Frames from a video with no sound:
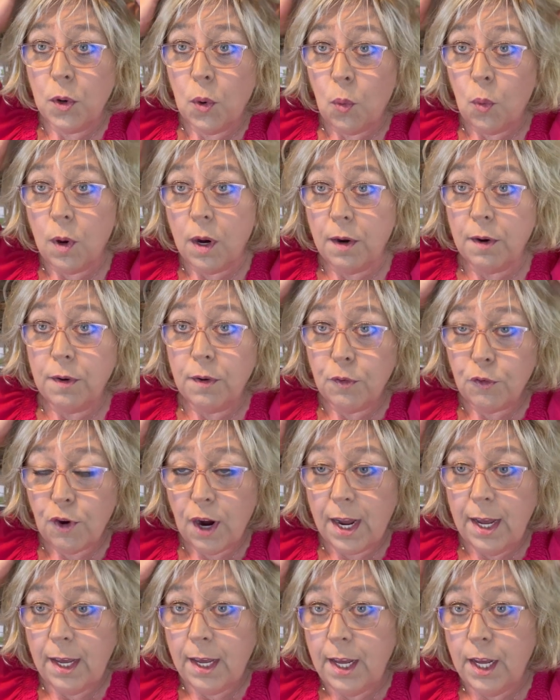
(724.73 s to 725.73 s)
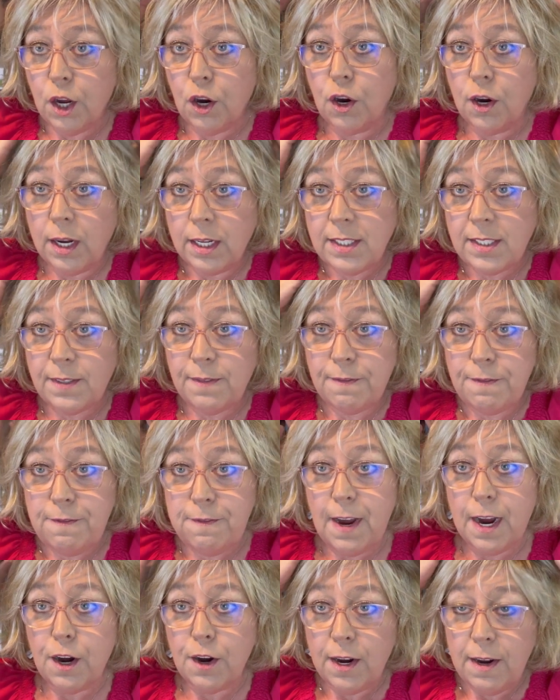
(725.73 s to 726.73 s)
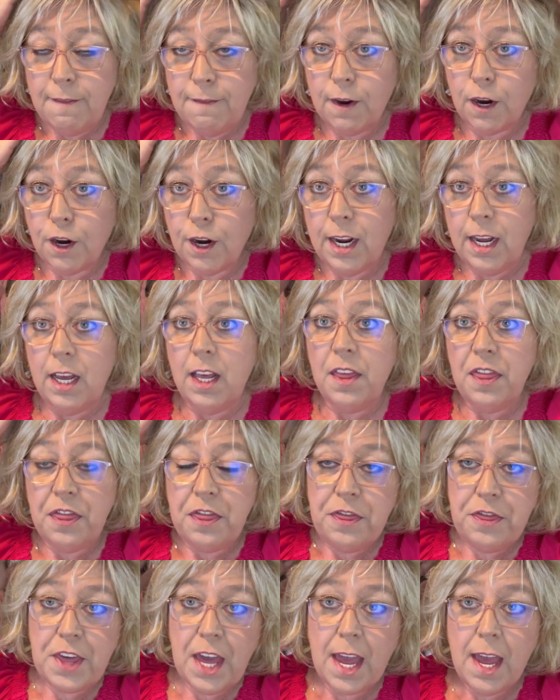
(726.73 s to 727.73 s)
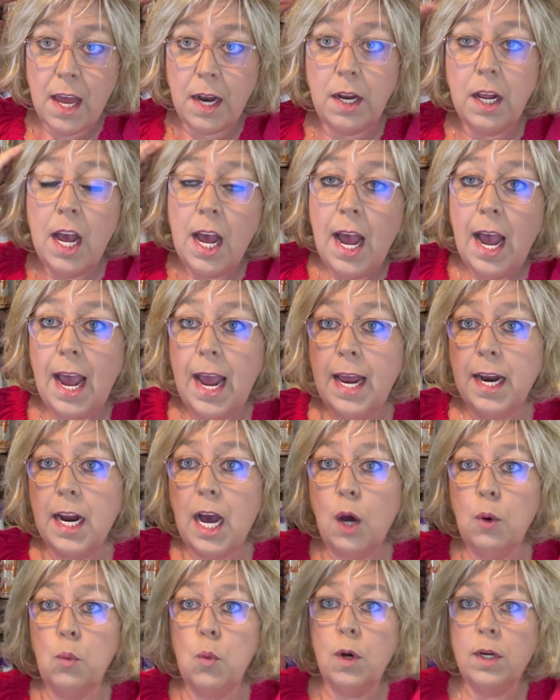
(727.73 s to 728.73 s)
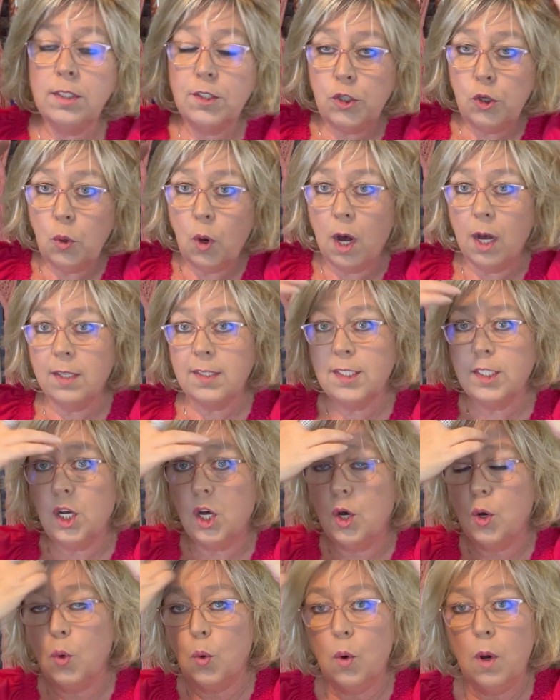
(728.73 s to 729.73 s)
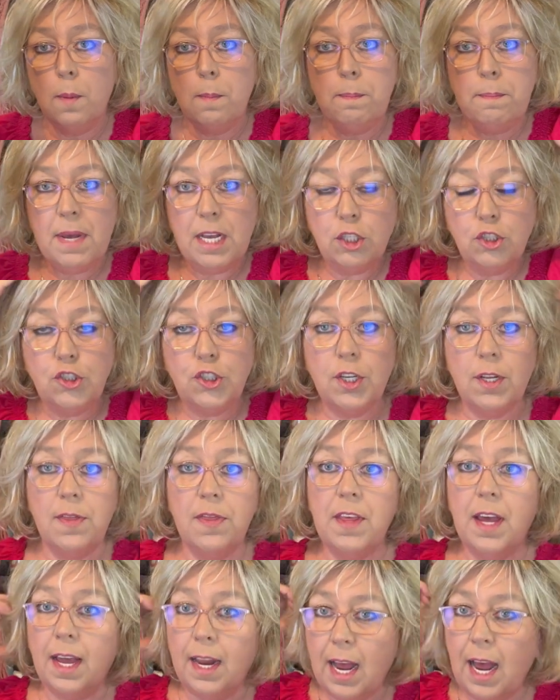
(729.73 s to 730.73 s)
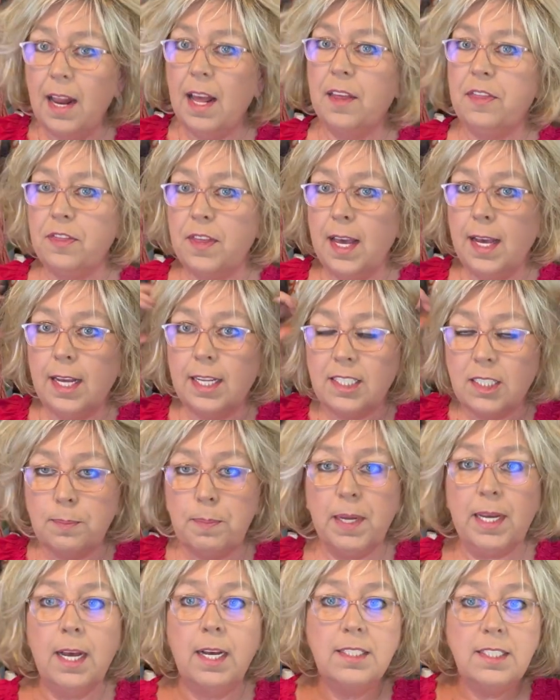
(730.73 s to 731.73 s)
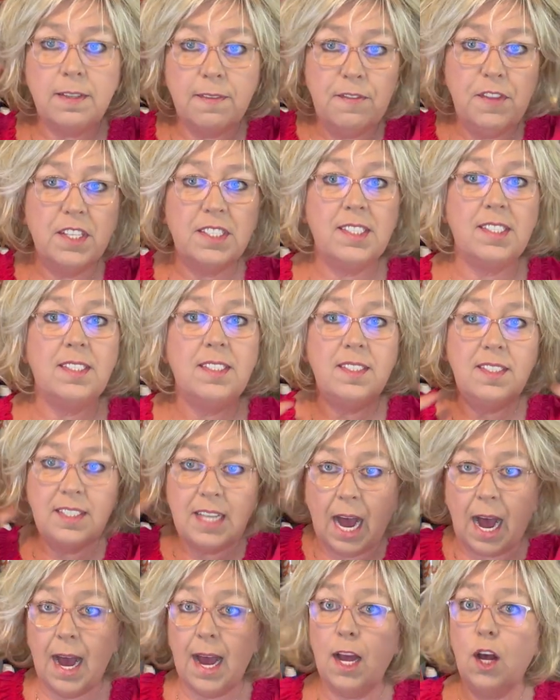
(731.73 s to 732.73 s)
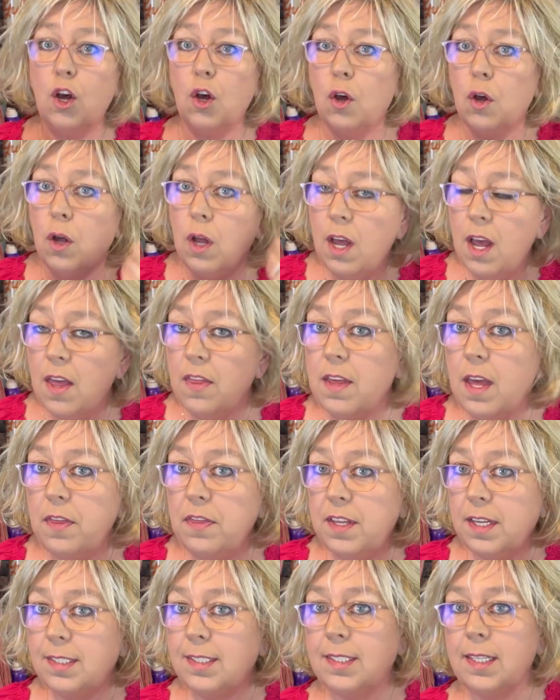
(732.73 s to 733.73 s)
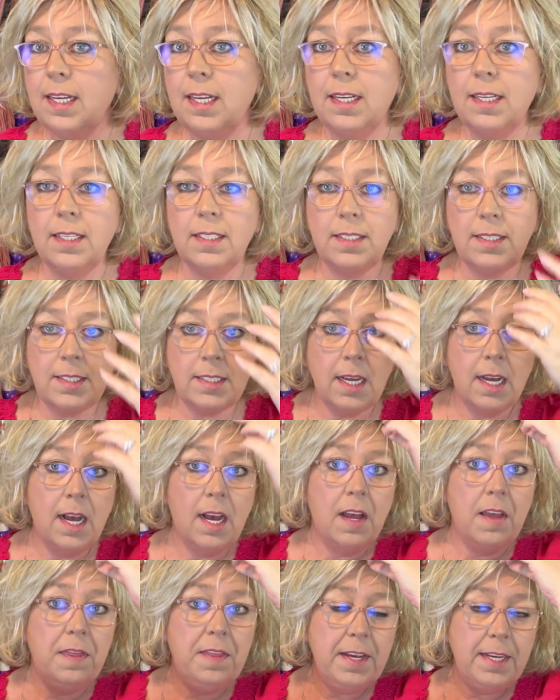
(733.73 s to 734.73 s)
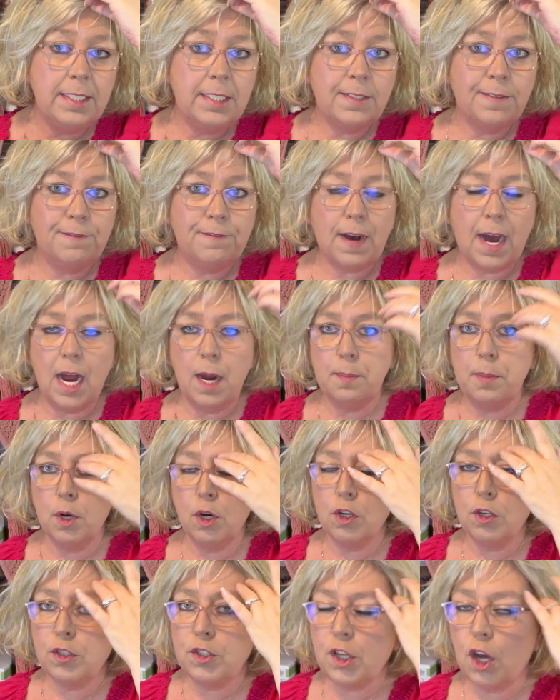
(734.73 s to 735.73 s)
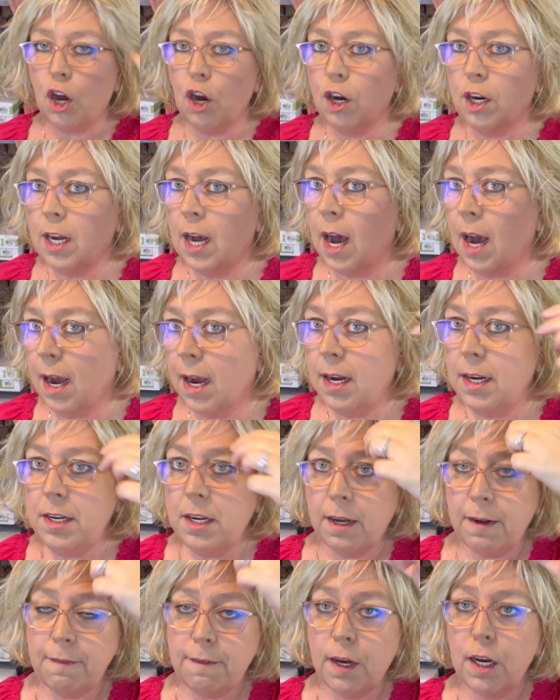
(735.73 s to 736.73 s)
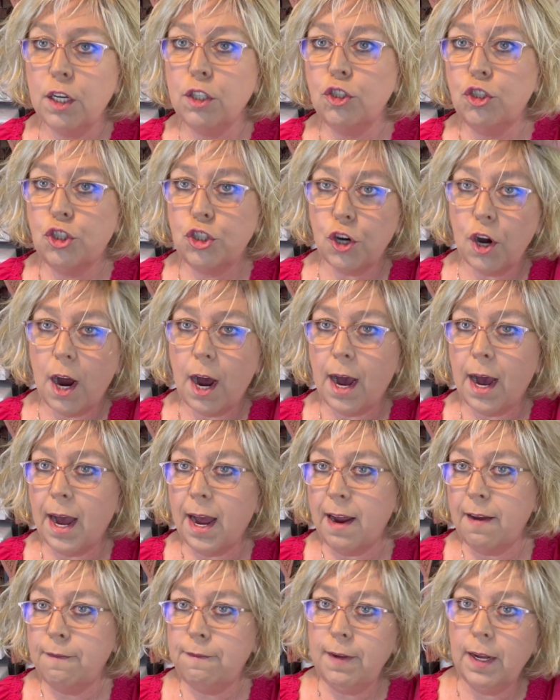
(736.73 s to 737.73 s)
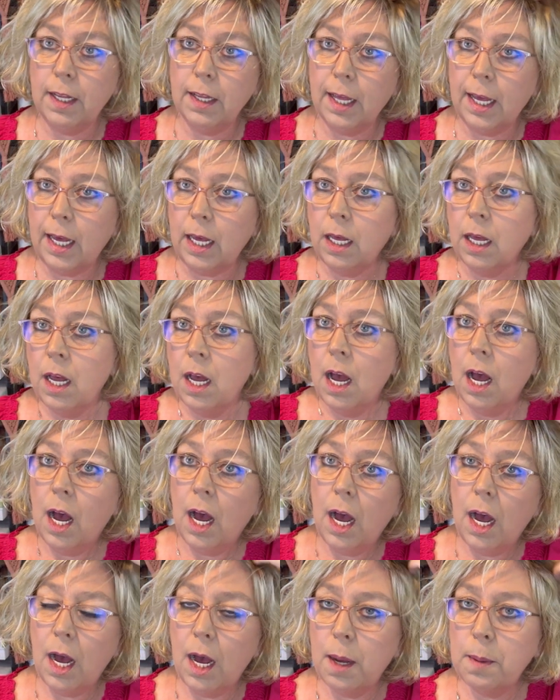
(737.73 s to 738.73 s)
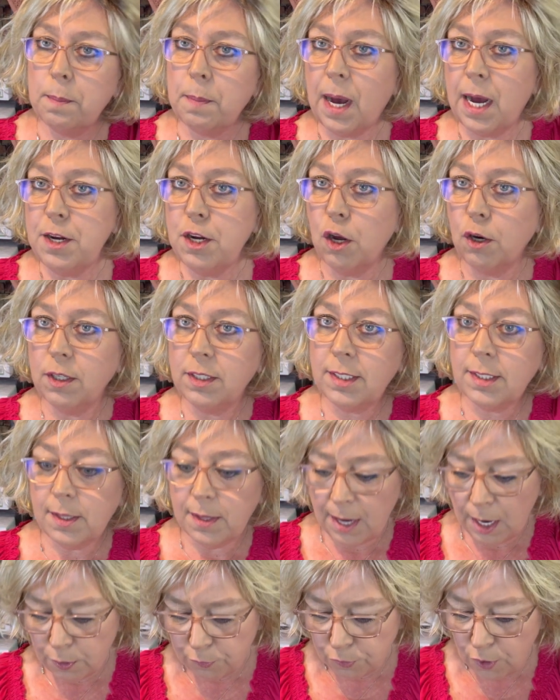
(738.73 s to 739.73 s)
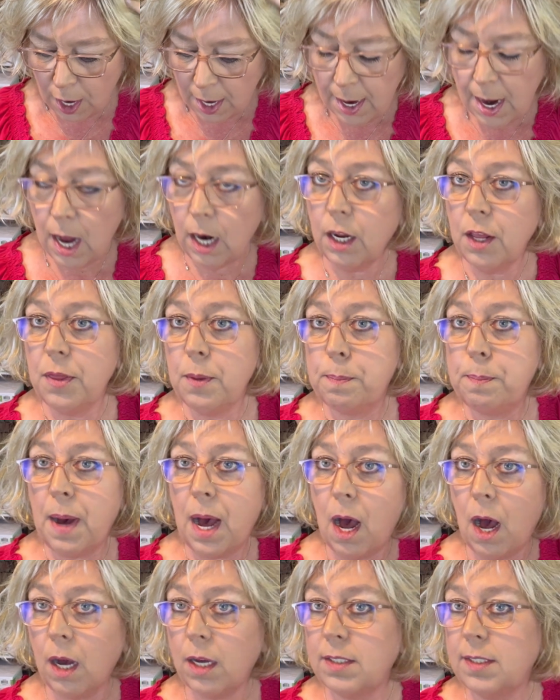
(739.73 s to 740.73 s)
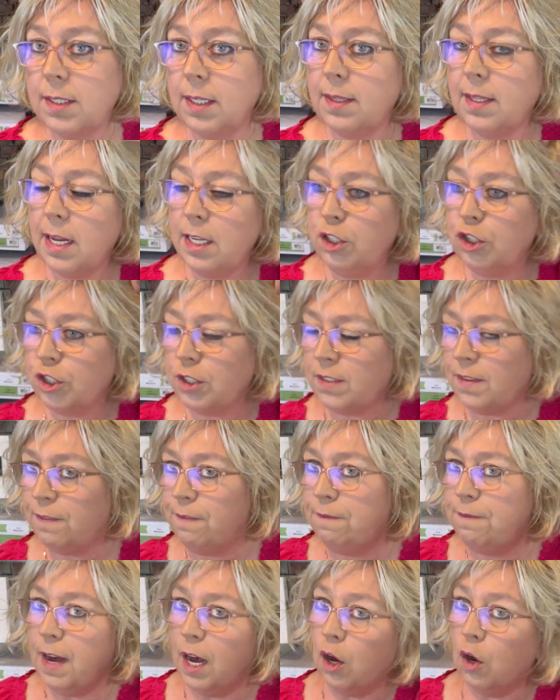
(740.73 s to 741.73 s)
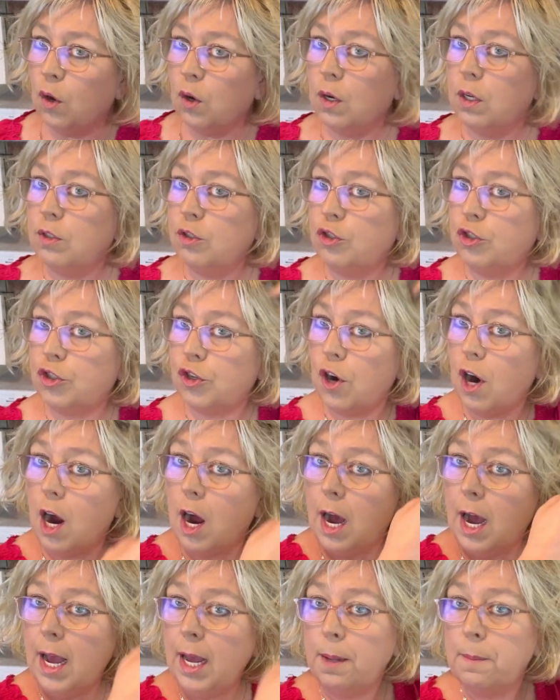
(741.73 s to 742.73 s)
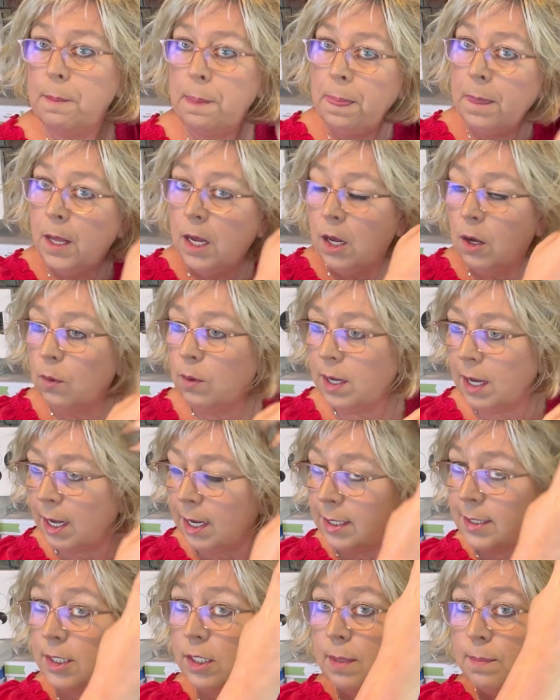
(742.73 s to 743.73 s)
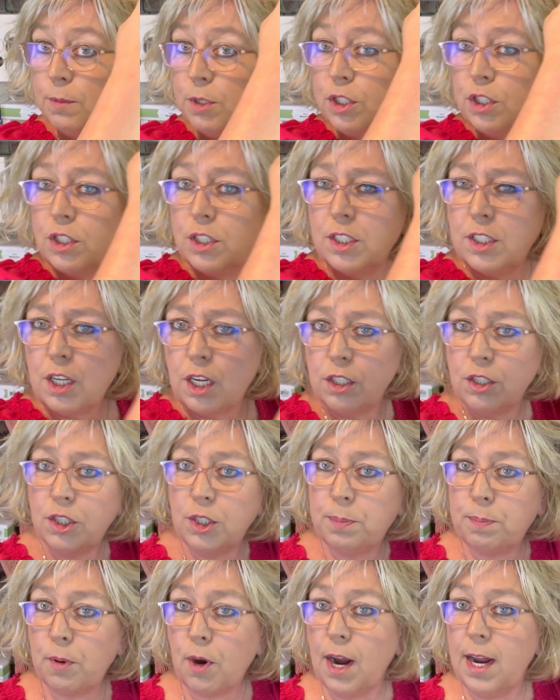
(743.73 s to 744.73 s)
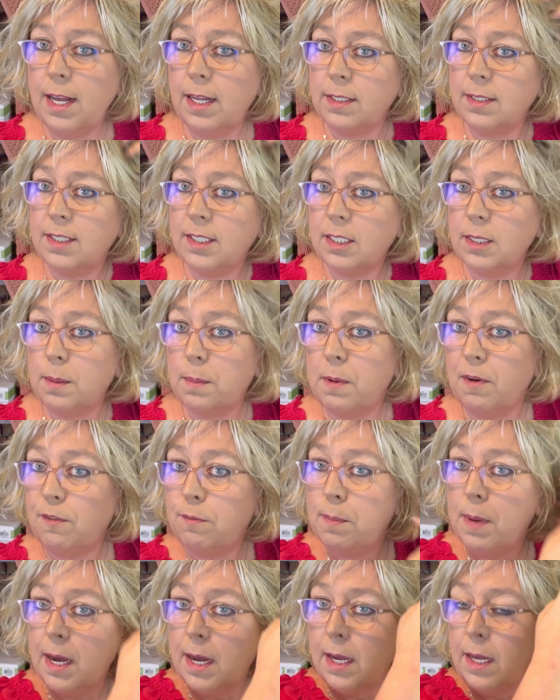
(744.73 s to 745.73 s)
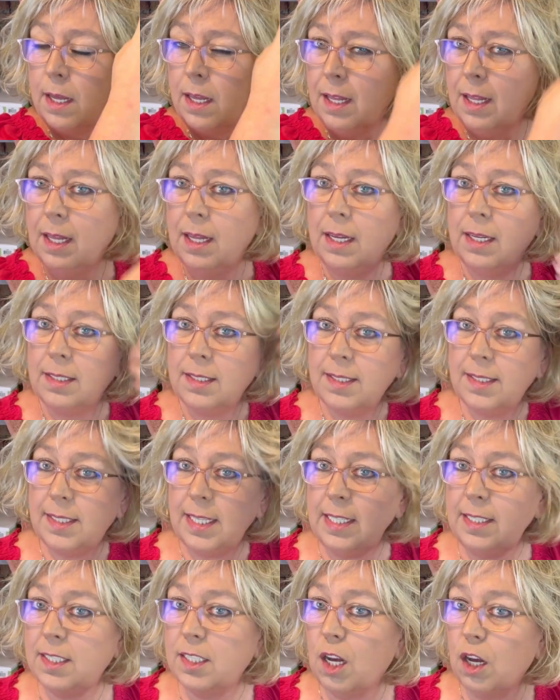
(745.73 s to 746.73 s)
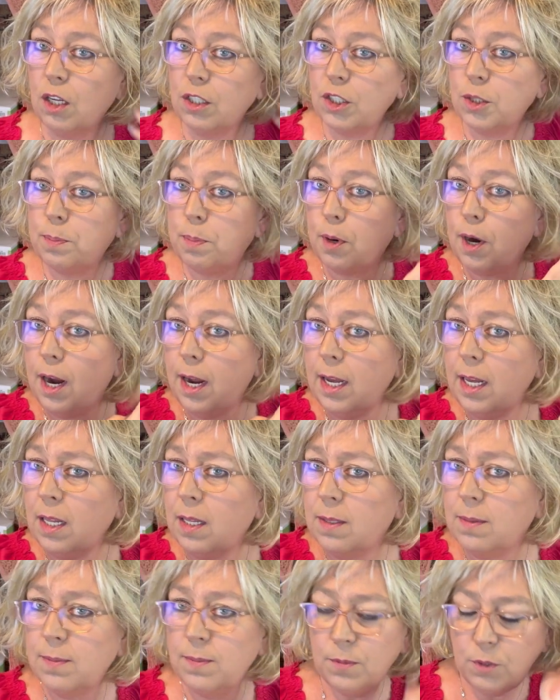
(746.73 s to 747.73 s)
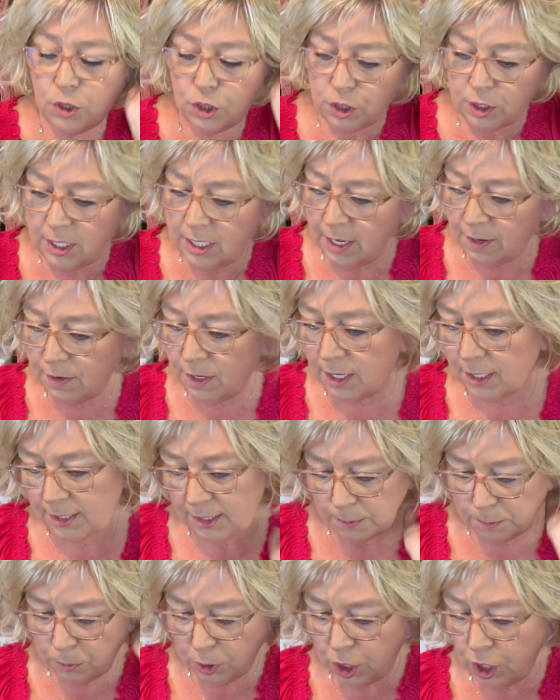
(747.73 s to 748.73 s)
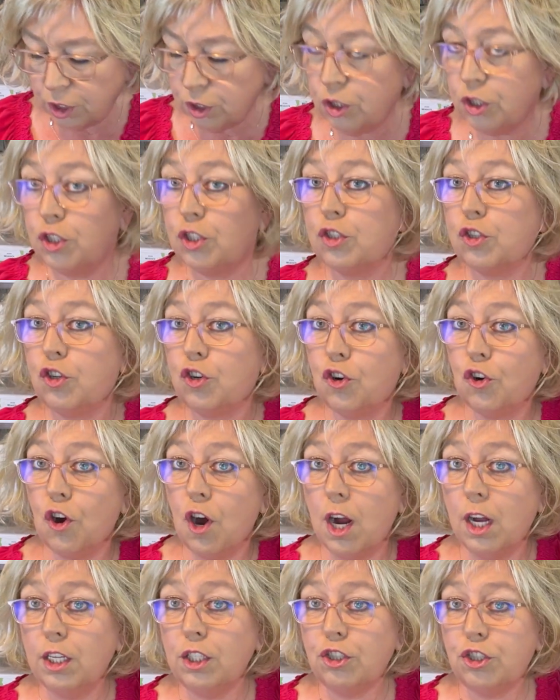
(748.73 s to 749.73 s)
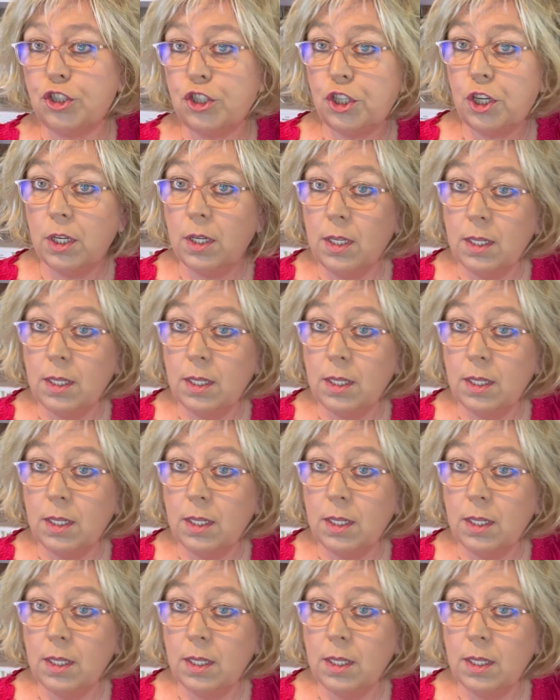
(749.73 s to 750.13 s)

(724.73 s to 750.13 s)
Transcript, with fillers: on right here. It's very, very thin. And I want to also mention that, and I think it's because of the style that this is, these fibers are kind of dry feeling. Um, I noticed that right out of the box, that they just felt dry. Okay, so I'm just going to start spraying some of my sea salt spray. Just giving it some good scrunch.